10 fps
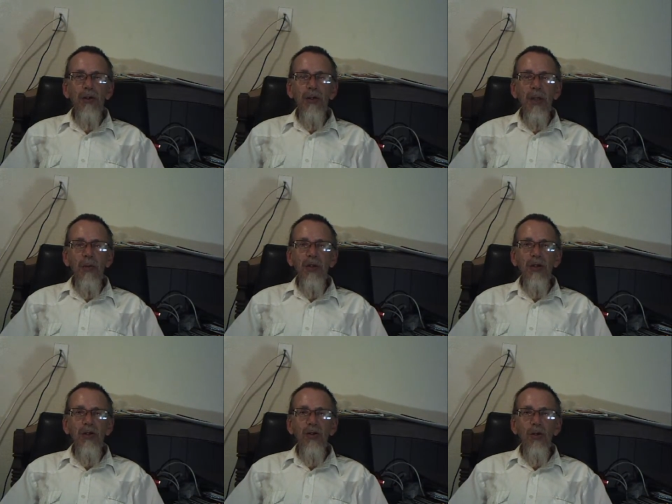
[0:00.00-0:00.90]
limited
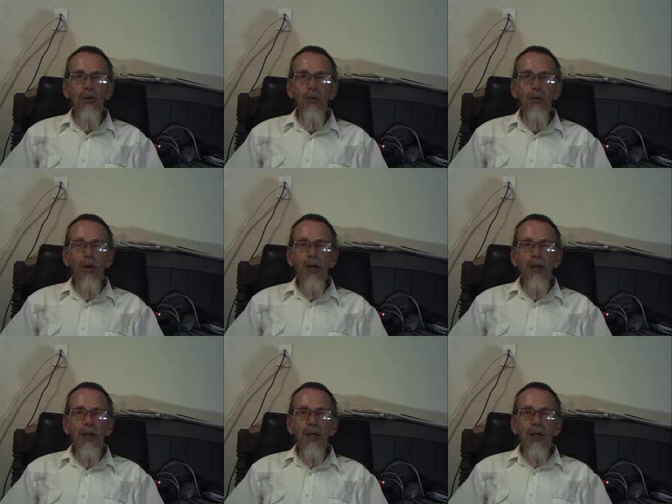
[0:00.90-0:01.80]
to
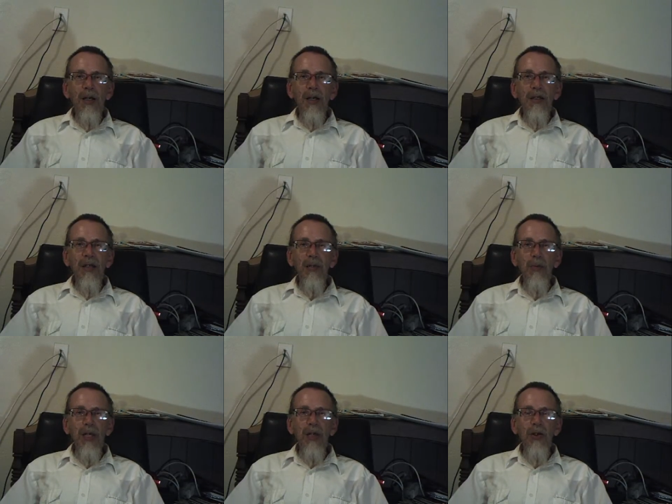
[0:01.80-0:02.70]
10
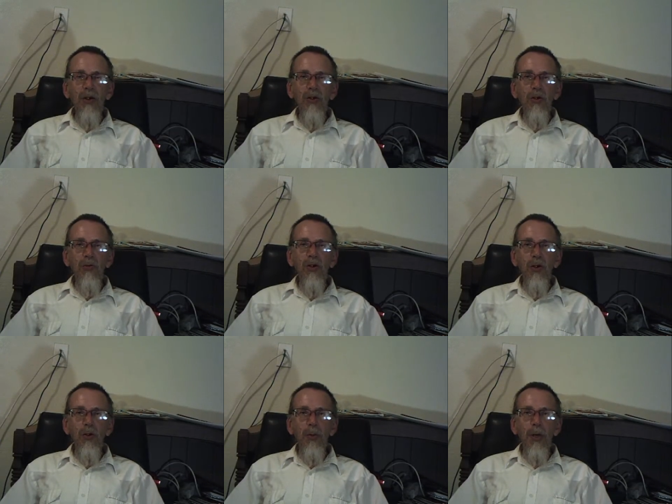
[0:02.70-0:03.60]
minutes on YouTube.